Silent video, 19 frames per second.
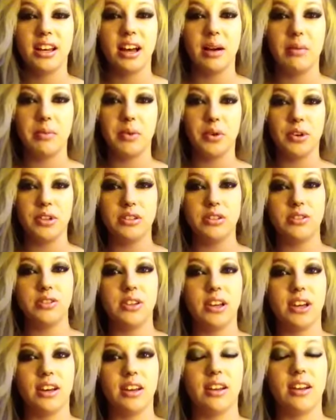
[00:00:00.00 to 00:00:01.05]
I'm going to
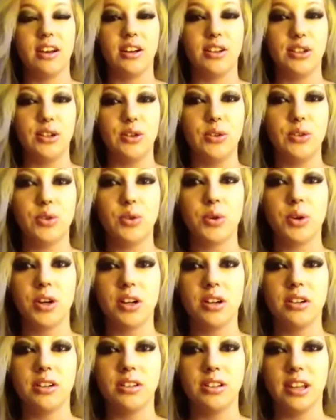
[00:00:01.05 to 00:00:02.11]
get a
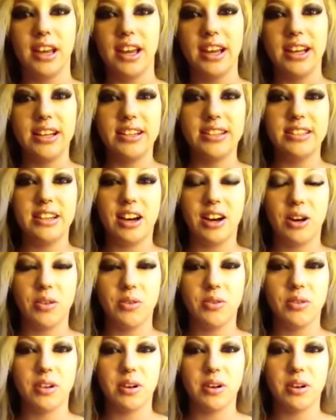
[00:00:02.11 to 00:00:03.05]
unicorn laying down